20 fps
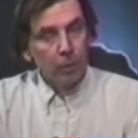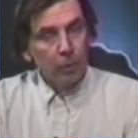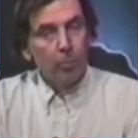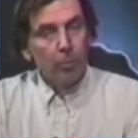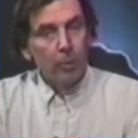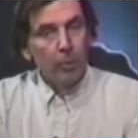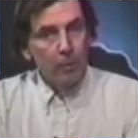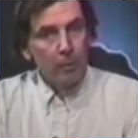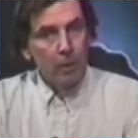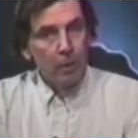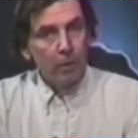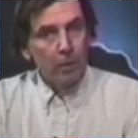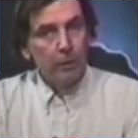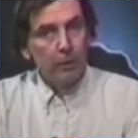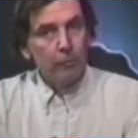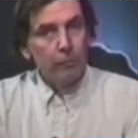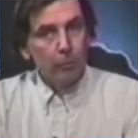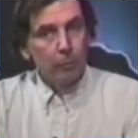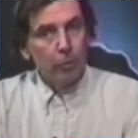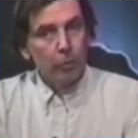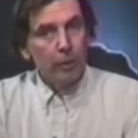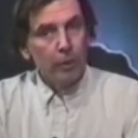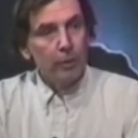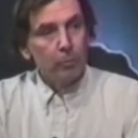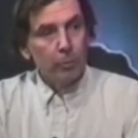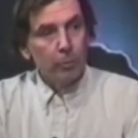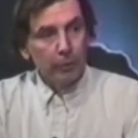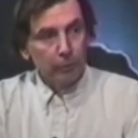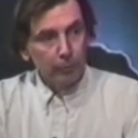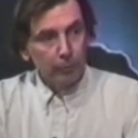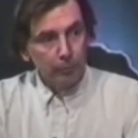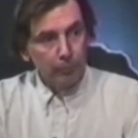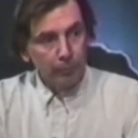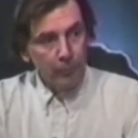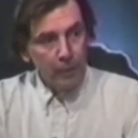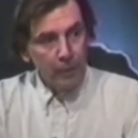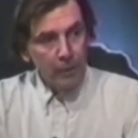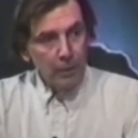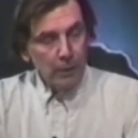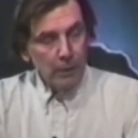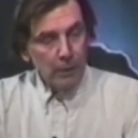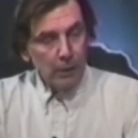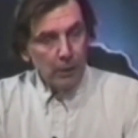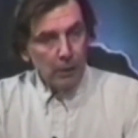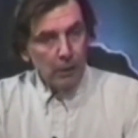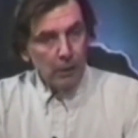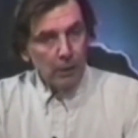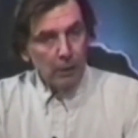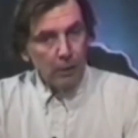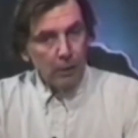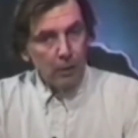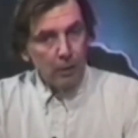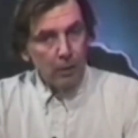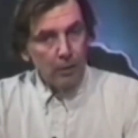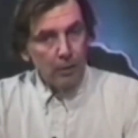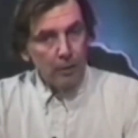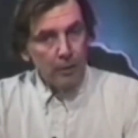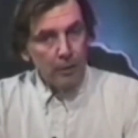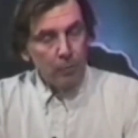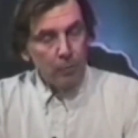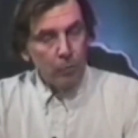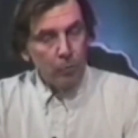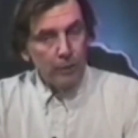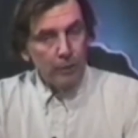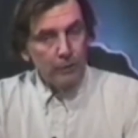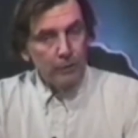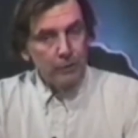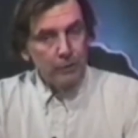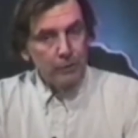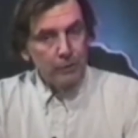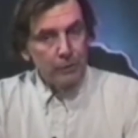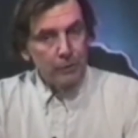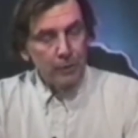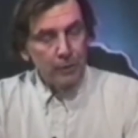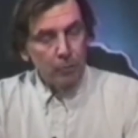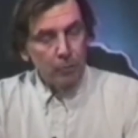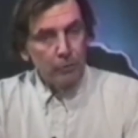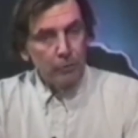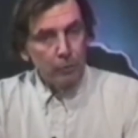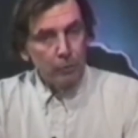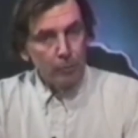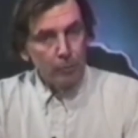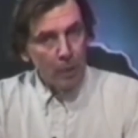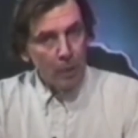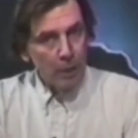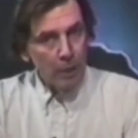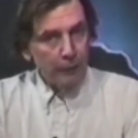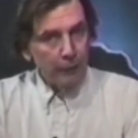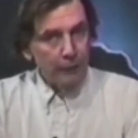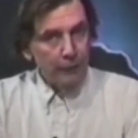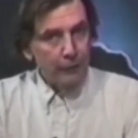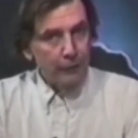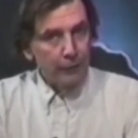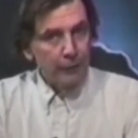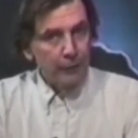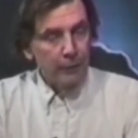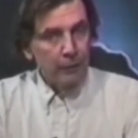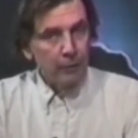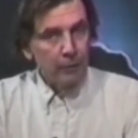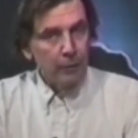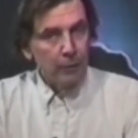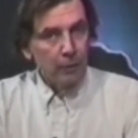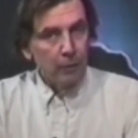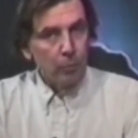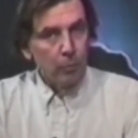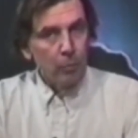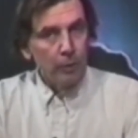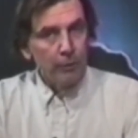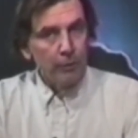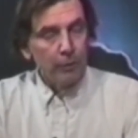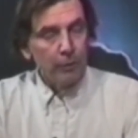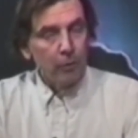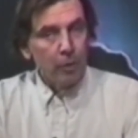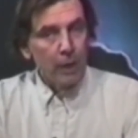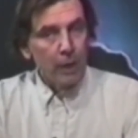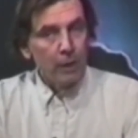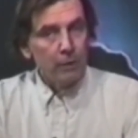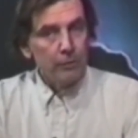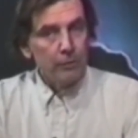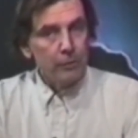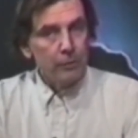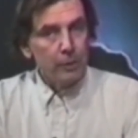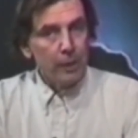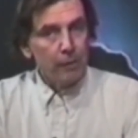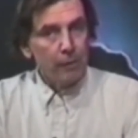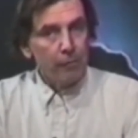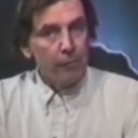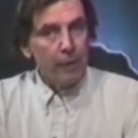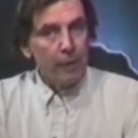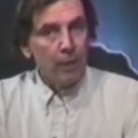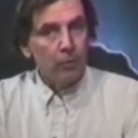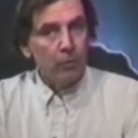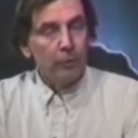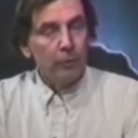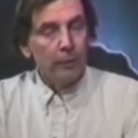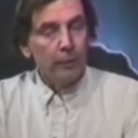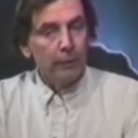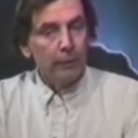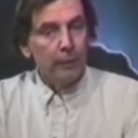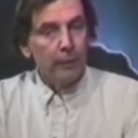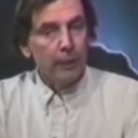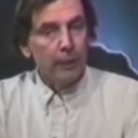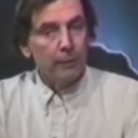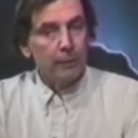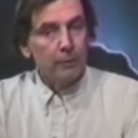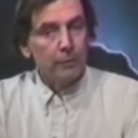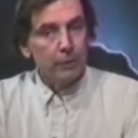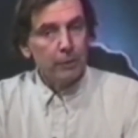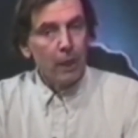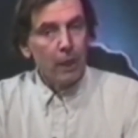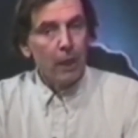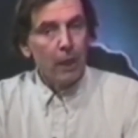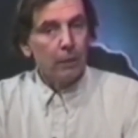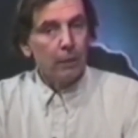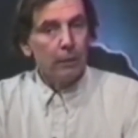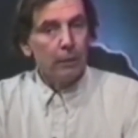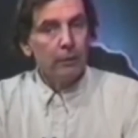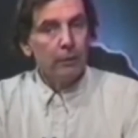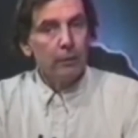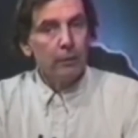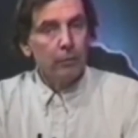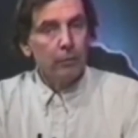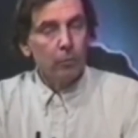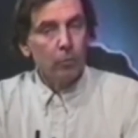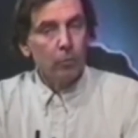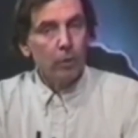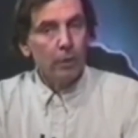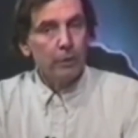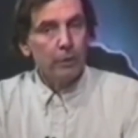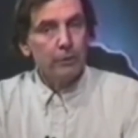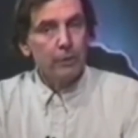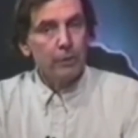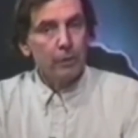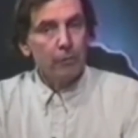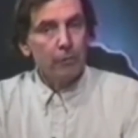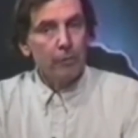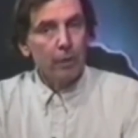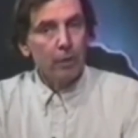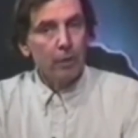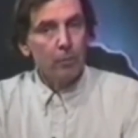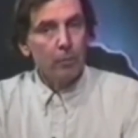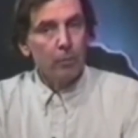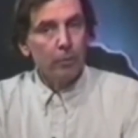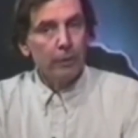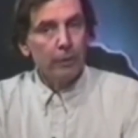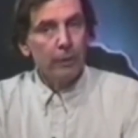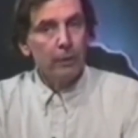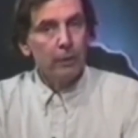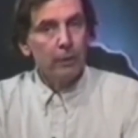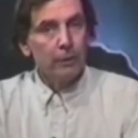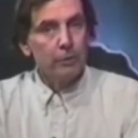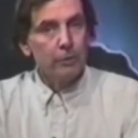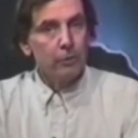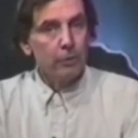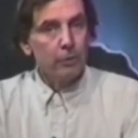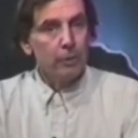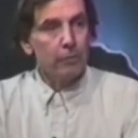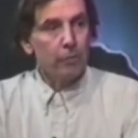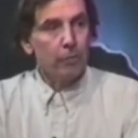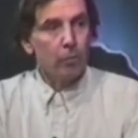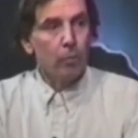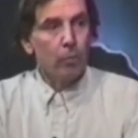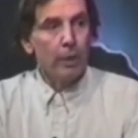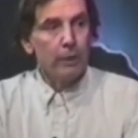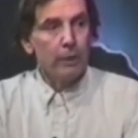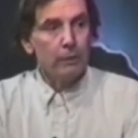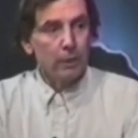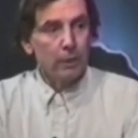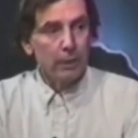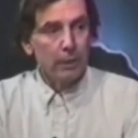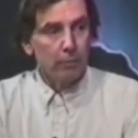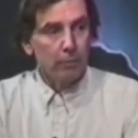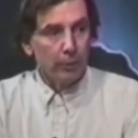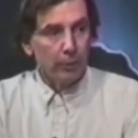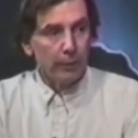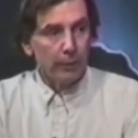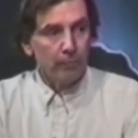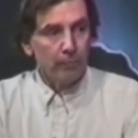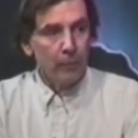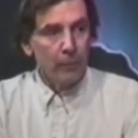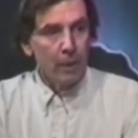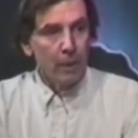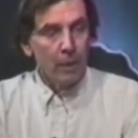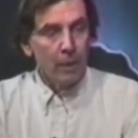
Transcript: Well, primarily from Great Britain. It was remarked in one of the chronicles that I found that Scotland was a veritable industry for white slavery.